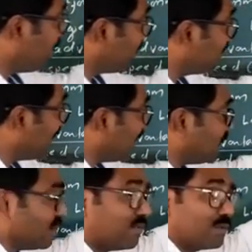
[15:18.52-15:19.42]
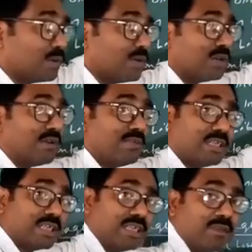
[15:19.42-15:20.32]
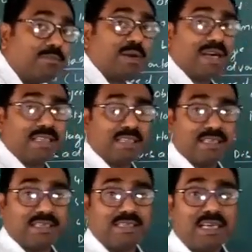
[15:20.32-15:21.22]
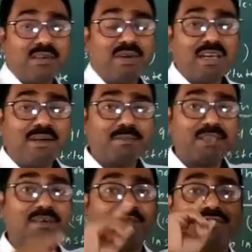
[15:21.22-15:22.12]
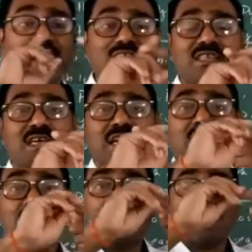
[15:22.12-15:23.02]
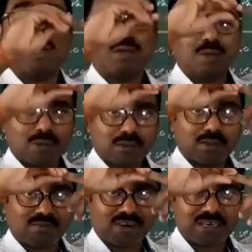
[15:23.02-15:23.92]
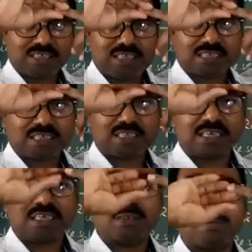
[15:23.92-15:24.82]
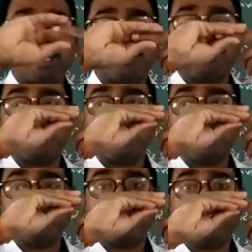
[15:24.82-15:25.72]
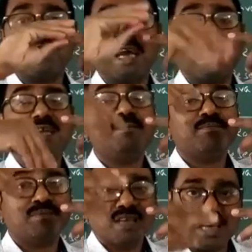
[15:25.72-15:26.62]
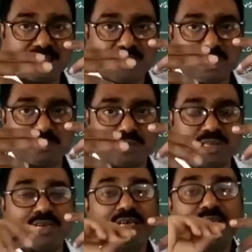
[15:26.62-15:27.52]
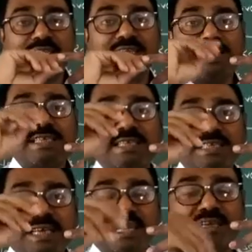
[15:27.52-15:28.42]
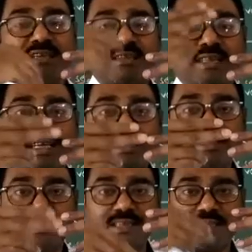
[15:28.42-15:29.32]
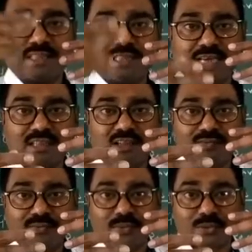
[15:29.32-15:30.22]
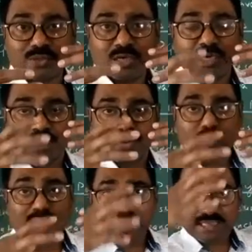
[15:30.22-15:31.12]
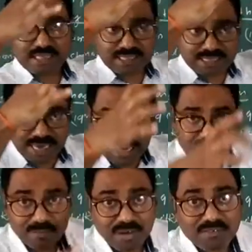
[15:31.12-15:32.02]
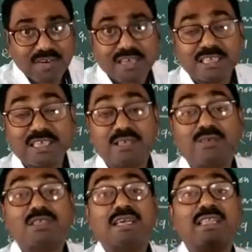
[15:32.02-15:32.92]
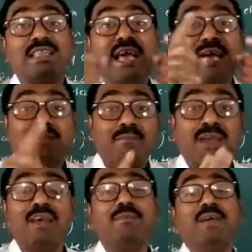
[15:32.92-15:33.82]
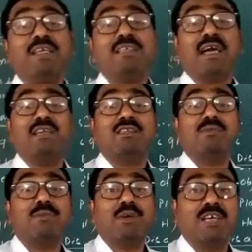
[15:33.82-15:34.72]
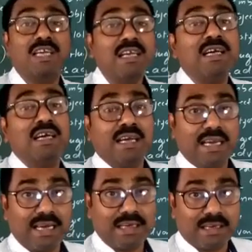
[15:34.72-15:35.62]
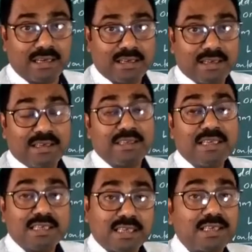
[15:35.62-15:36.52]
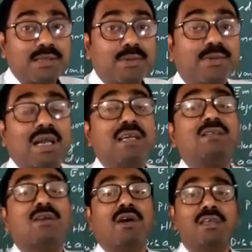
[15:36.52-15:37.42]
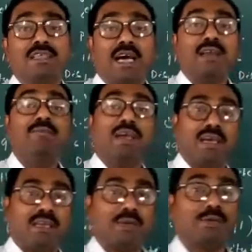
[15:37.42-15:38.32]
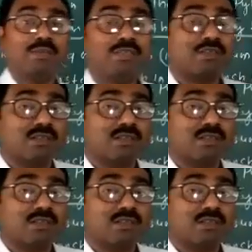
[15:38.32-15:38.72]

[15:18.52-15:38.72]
50 line of code you have written in Python, then what happen? The first code, the first instruction has been converted and executed. Then the second, then the third, then the fourth. So at the time of execution there may be a chance of occurring error. This is known as runtime error, which is